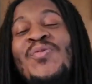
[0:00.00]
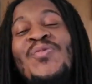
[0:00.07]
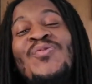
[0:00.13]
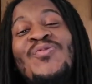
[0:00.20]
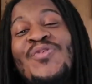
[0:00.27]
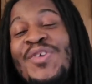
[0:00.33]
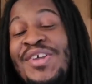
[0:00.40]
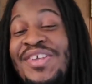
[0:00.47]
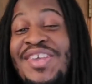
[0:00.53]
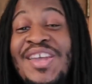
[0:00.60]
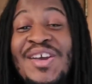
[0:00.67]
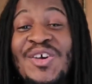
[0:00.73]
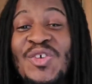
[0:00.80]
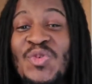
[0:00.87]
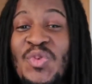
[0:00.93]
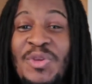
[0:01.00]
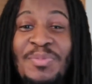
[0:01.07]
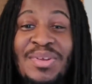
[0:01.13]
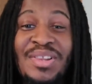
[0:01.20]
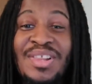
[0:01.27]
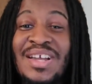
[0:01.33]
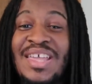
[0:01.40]
For years, we've
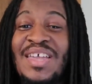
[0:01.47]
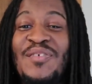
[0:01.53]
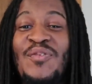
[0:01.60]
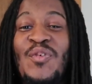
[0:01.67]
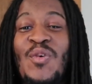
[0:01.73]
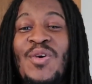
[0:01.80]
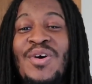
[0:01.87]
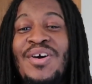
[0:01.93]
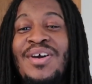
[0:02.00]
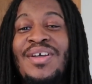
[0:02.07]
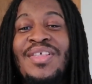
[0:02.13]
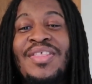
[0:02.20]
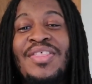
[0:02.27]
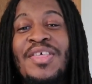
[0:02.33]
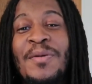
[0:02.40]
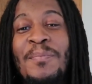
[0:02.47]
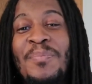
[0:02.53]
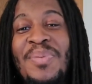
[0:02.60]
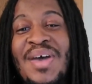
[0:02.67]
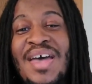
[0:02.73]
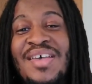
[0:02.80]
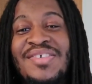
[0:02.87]
been looking for the
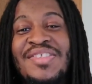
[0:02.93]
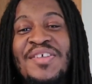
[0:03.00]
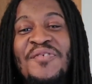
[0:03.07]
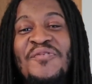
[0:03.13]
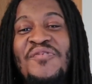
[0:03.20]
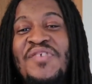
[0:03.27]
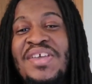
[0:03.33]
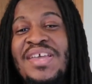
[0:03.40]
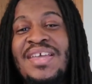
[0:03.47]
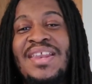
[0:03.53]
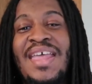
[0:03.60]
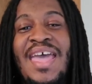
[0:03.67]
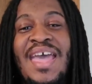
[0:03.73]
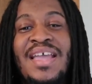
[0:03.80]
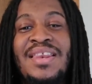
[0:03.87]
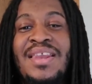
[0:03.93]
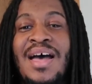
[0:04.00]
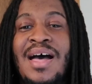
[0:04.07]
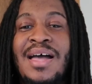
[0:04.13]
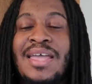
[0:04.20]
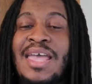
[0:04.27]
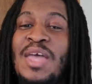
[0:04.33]
best vegan
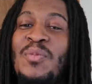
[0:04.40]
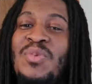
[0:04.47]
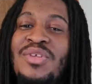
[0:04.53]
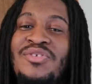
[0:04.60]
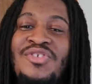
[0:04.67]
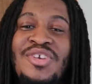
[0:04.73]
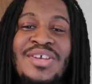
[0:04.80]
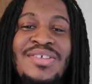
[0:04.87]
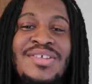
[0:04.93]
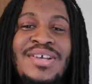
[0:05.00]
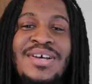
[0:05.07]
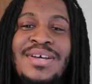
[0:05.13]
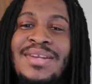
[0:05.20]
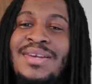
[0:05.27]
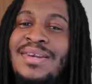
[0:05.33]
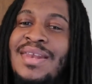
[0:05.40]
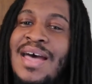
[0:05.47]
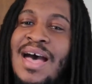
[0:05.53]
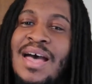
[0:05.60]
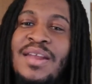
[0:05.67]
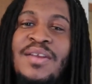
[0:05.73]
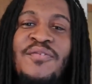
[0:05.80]
eggnog and mm. just could
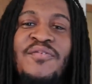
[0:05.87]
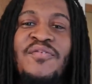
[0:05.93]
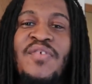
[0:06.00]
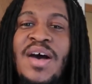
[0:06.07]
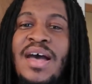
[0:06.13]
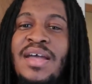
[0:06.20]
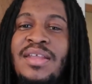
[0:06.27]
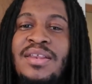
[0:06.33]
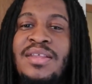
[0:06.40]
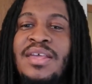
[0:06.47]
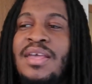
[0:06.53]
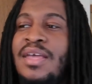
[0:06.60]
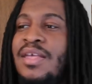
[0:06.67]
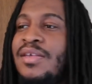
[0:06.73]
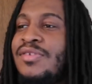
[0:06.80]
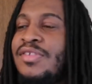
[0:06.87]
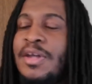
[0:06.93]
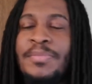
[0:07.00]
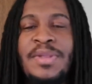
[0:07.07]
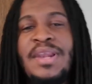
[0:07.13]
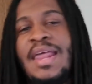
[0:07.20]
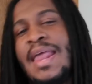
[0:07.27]
not find
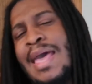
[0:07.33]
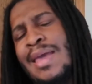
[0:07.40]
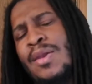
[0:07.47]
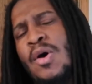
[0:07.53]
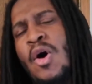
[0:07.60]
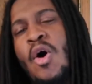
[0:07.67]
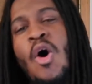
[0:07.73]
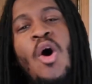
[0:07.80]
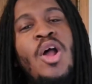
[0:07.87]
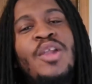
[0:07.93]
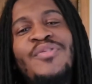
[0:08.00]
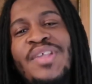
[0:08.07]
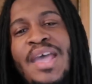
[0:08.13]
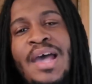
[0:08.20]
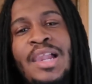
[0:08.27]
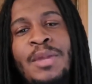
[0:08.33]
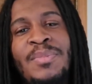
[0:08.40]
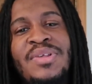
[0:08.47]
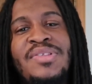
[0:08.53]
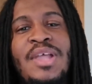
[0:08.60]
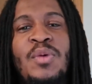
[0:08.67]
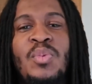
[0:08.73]
something that had all of the
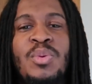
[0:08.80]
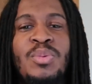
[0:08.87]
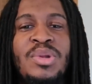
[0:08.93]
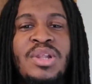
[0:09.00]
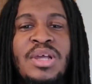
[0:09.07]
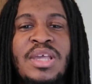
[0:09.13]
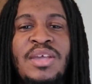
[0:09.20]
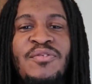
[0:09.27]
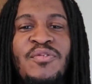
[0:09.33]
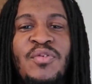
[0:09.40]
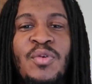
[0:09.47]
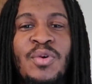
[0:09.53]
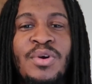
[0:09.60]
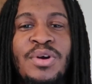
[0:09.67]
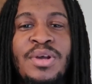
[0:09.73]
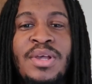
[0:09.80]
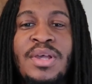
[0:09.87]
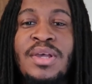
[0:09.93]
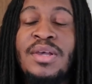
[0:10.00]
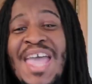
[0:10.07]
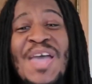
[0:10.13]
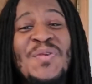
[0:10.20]
elements that we were looking for. Mm
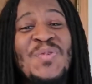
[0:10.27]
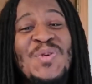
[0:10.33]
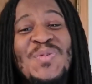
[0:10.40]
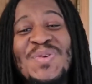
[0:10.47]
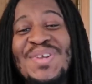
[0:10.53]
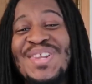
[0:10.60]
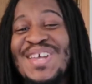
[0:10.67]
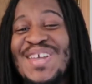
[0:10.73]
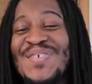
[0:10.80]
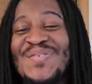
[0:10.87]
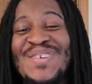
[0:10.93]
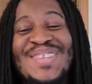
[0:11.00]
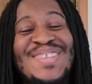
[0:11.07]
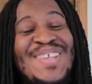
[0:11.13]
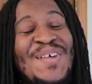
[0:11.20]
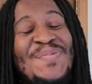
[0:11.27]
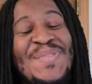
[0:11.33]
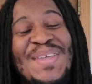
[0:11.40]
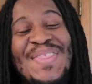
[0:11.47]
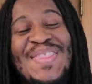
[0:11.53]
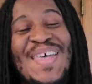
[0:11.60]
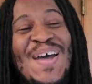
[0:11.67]
-hmm. and we were looking for
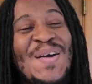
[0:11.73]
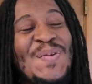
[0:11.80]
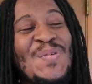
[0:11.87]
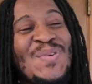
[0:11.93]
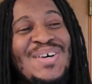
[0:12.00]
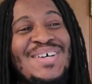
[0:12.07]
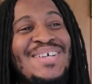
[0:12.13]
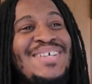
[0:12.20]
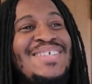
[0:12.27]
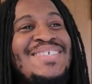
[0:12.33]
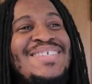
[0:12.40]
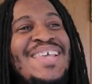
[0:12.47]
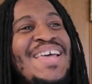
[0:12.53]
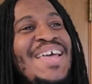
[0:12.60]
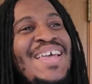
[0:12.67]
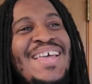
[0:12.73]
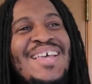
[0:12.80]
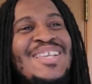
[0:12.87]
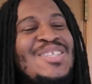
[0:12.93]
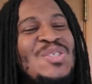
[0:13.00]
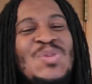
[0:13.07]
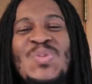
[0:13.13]
something that was
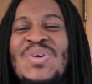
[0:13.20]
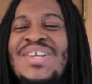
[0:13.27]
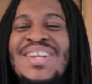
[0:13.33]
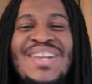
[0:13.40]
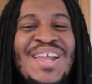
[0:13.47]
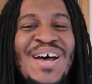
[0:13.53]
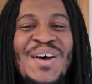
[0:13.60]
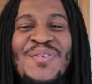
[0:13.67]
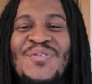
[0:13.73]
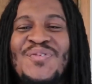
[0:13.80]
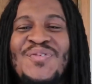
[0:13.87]
sweet enough,